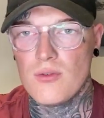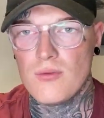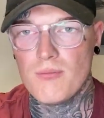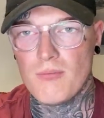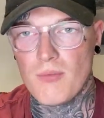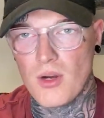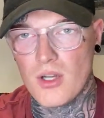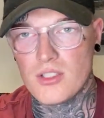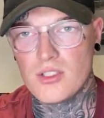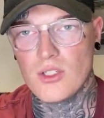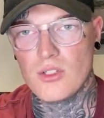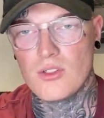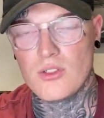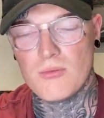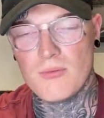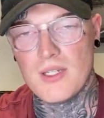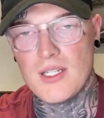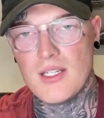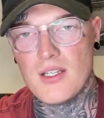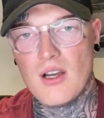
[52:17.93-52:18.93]
my social
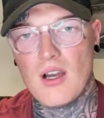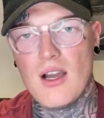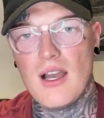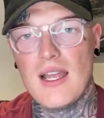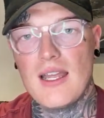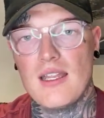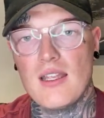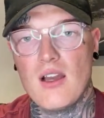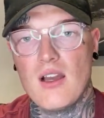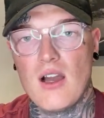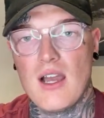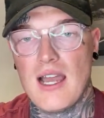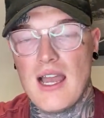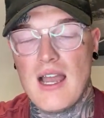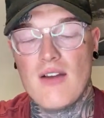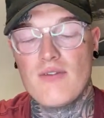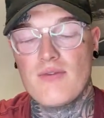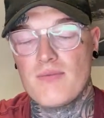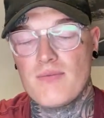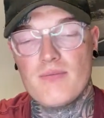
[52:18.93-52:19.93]
media, I
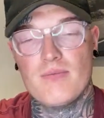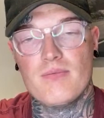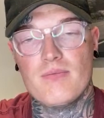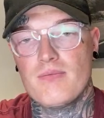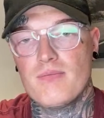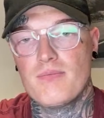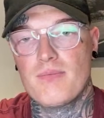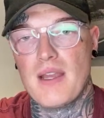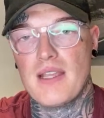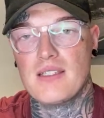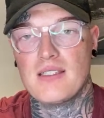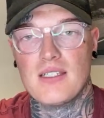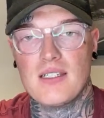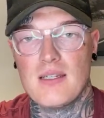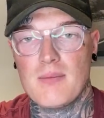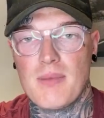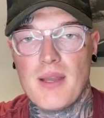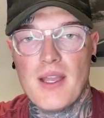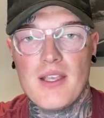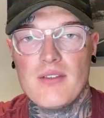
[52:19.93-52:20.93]
have basically
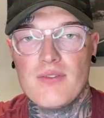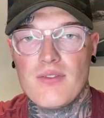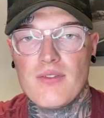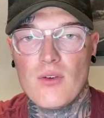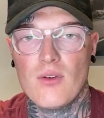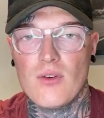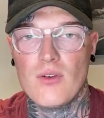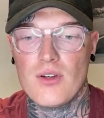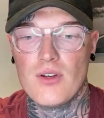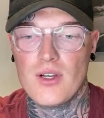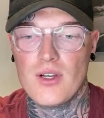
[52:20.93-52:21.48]
paid for.